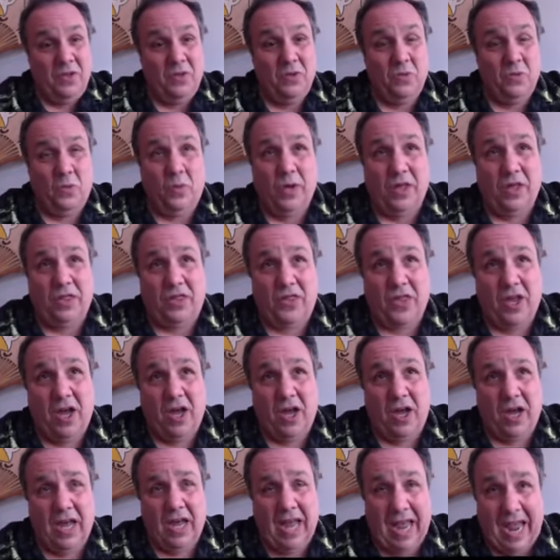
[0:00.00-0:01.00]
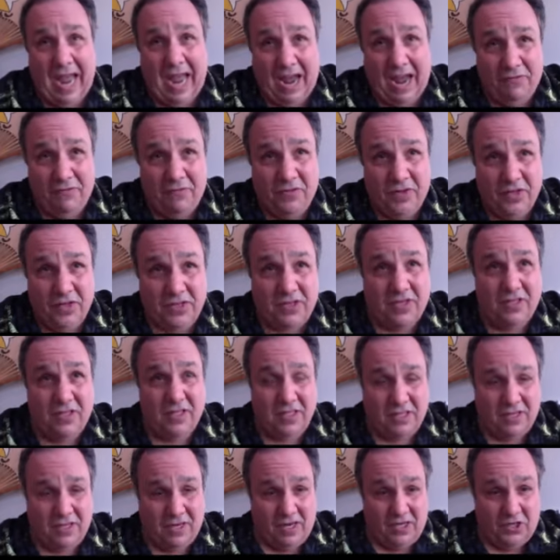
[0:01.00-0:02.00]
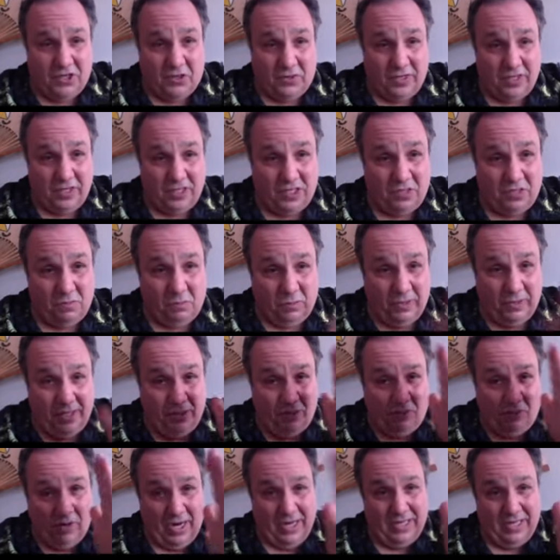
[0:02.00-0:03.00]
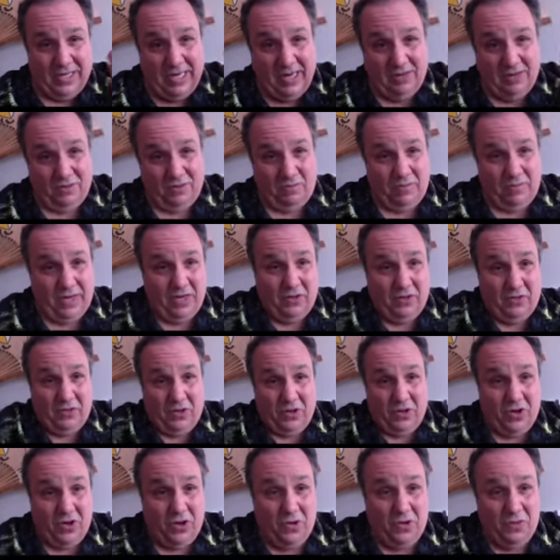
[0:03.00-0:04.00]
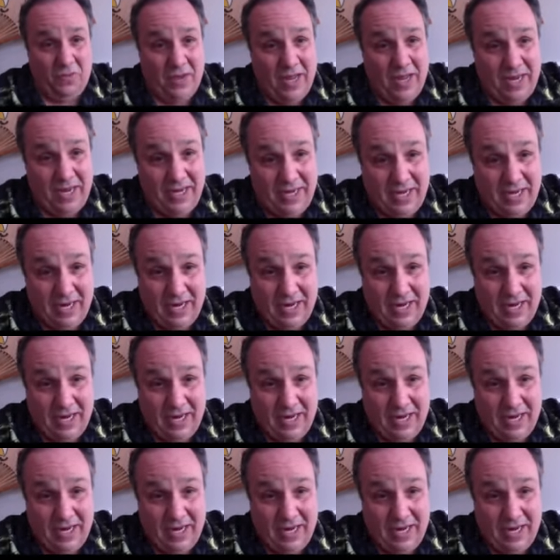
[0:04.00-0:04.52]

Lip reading: with half this country is split right down the middle, you know? And